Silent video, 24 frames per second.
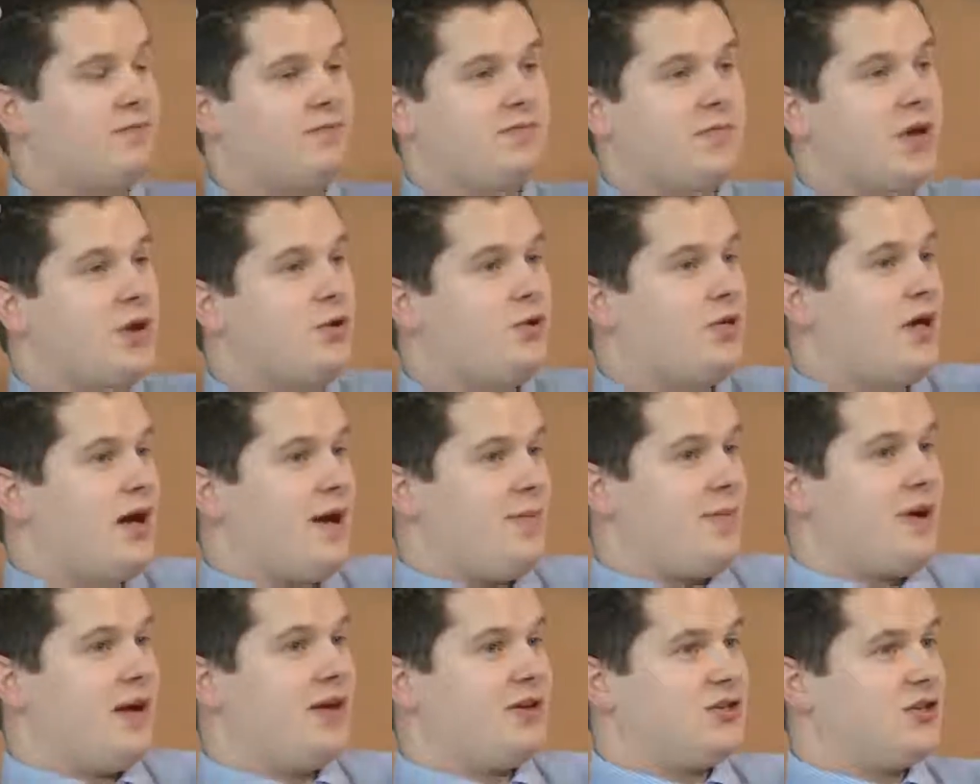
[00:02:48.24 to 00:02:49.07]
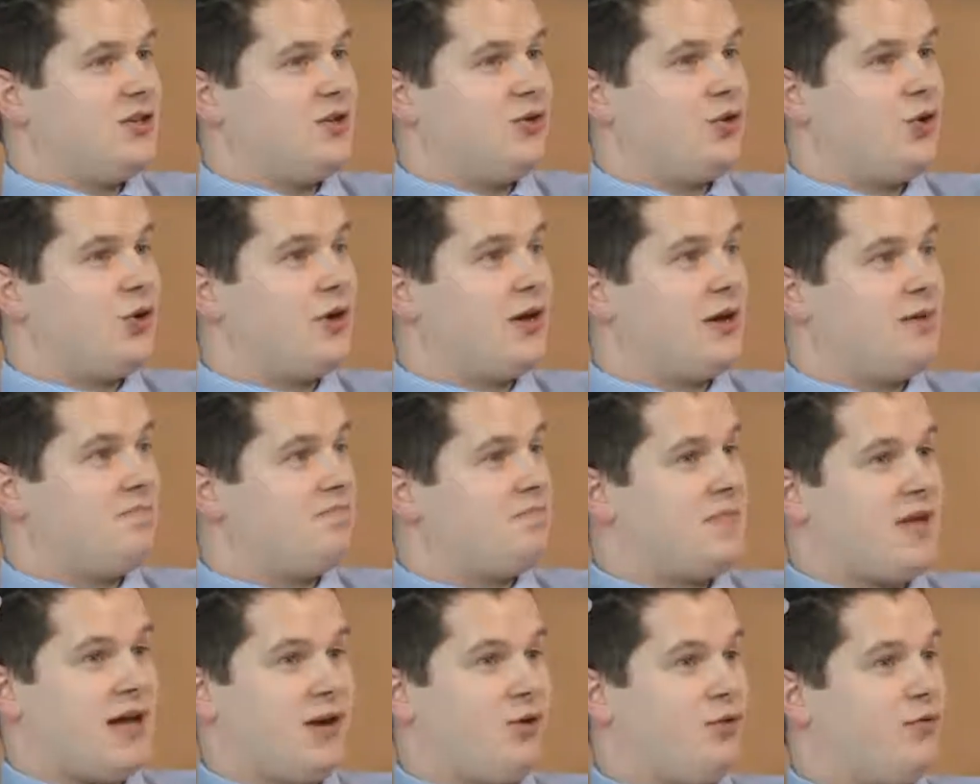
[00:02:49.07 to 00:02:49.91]
Now that I'm actually doing it,
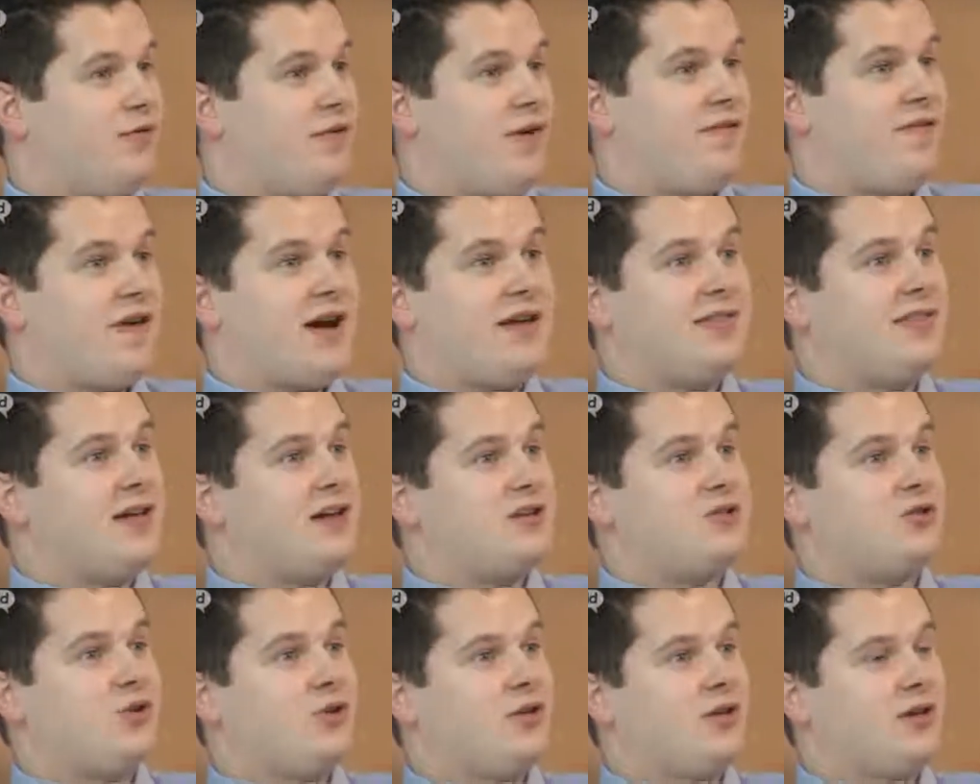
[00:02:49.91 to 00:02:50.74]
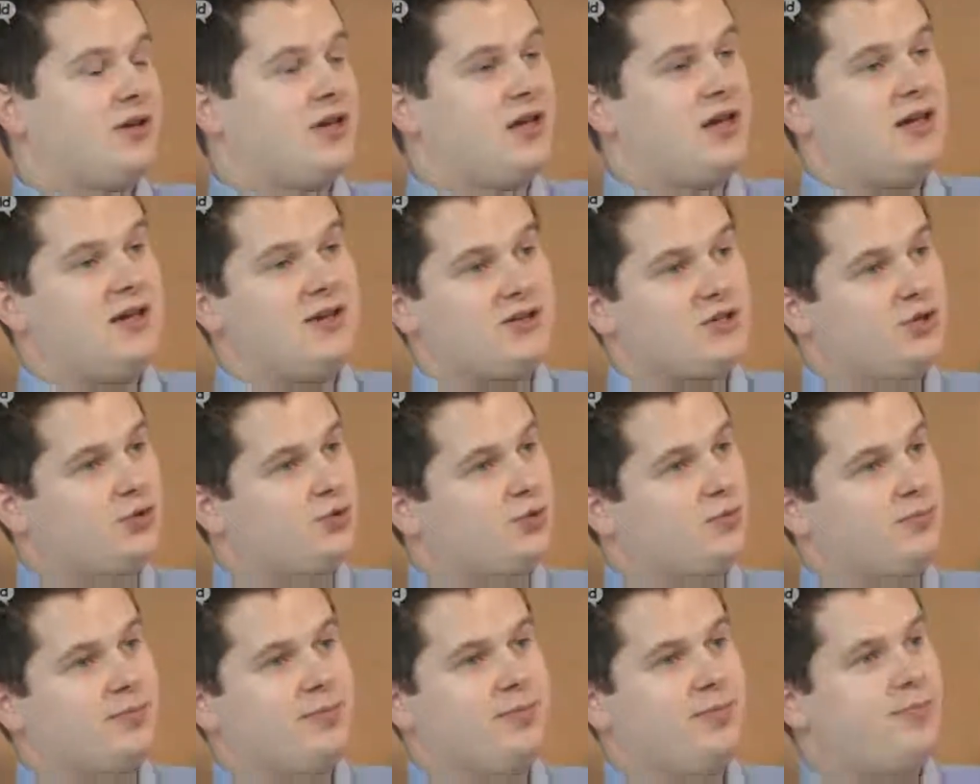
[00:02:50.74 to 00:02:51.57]
I know for a fact that's not the case. You
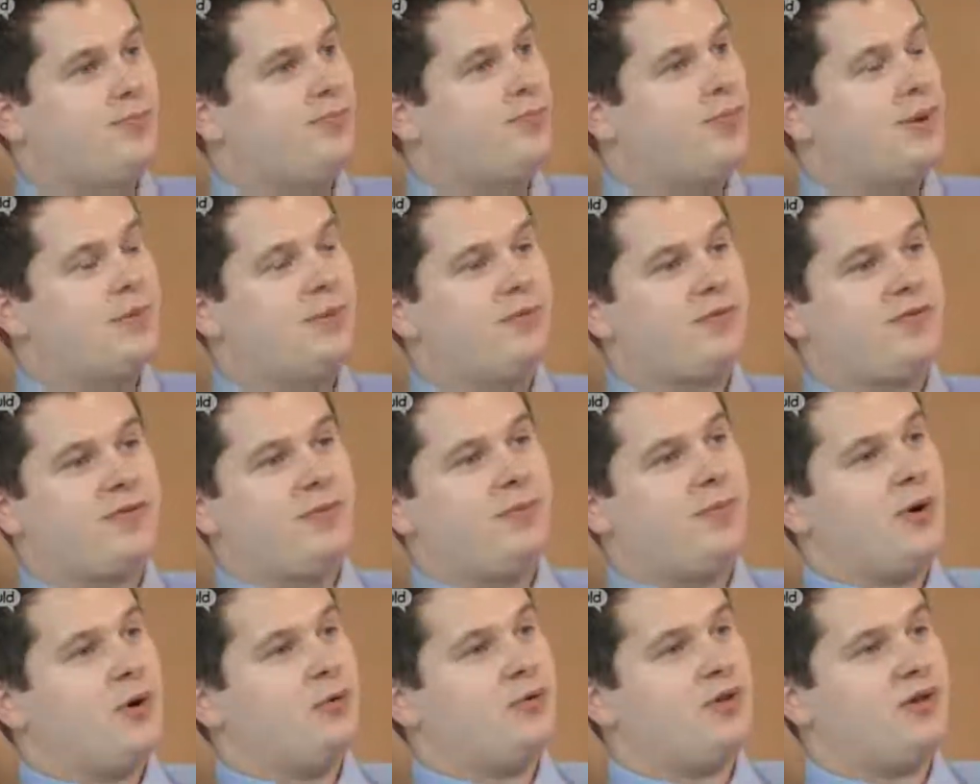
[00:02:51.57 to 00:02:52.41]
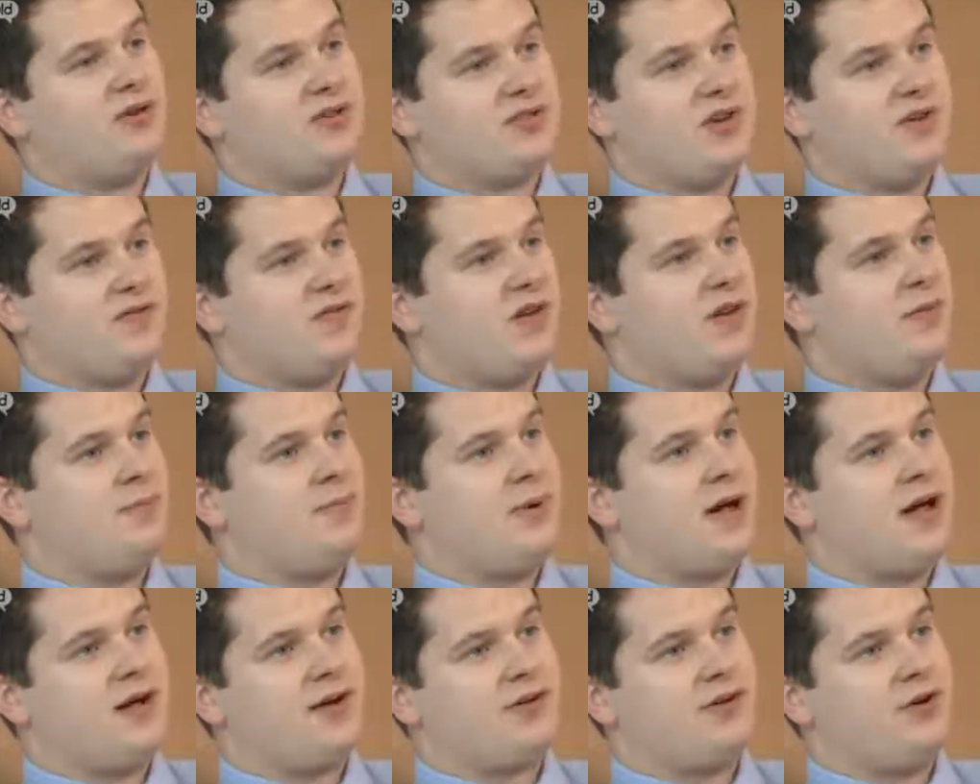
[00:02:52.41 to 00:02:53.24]
know, people from building surveying
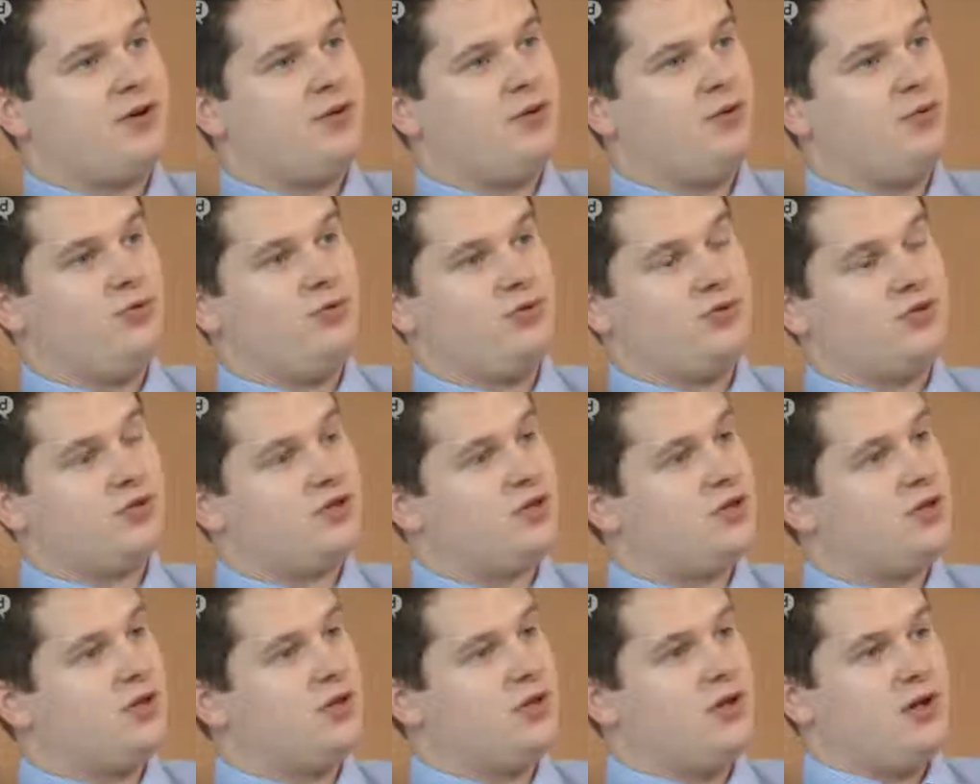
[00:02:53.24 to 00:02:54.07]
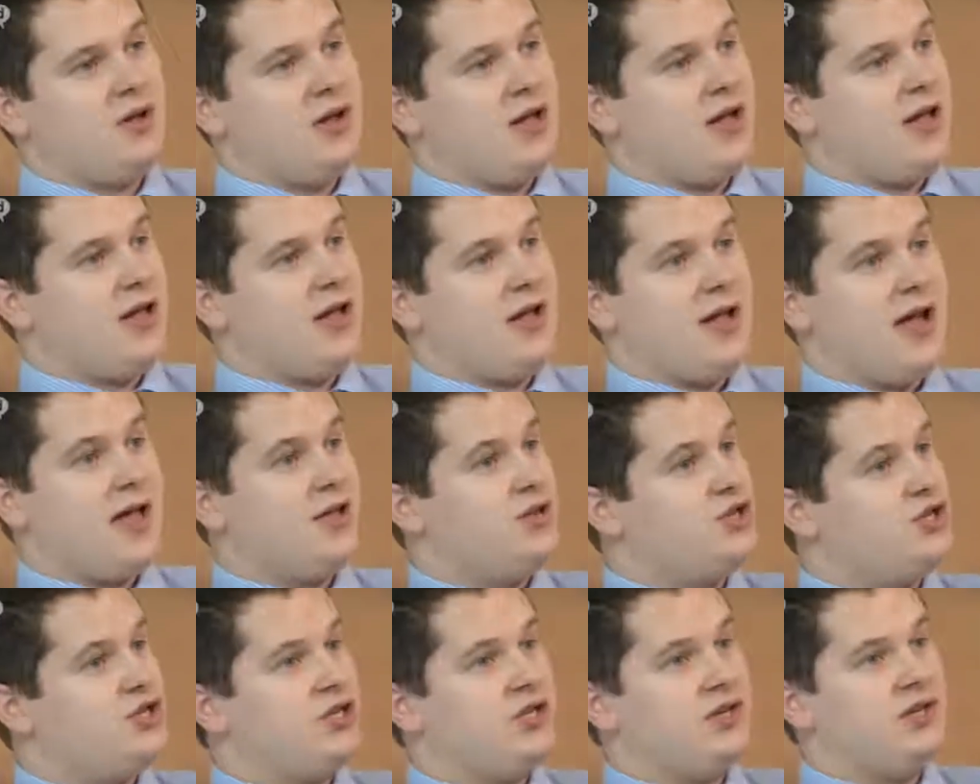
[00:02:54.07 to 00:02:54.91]
backgrounds,
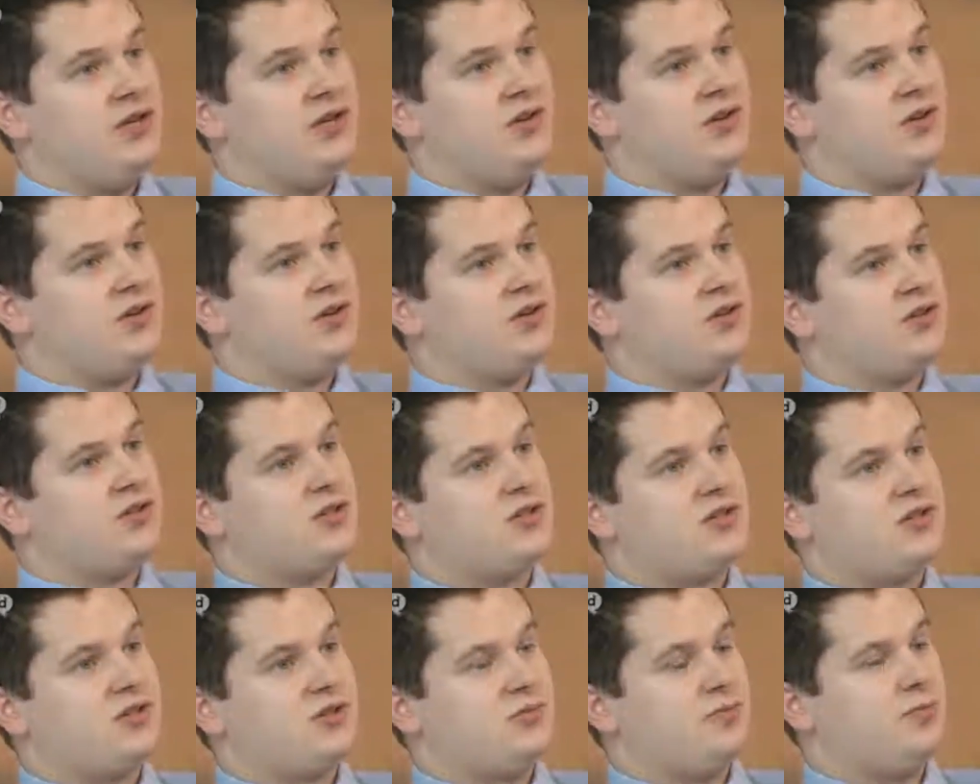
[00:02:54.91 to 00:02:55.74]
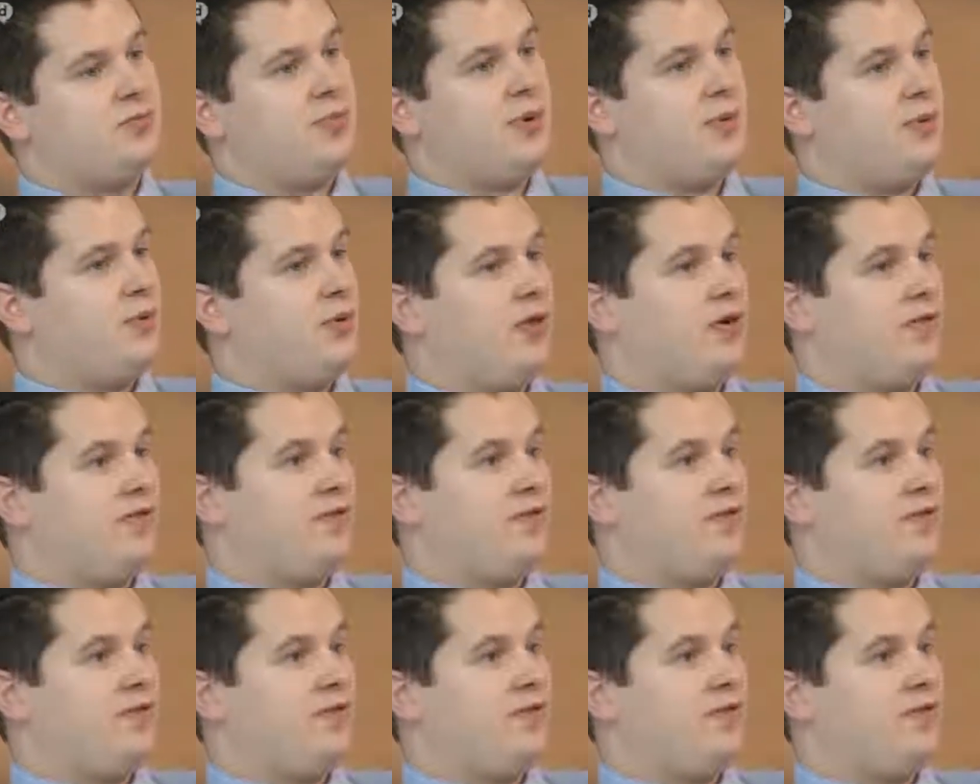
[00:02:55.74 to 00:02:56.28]
engineers, people that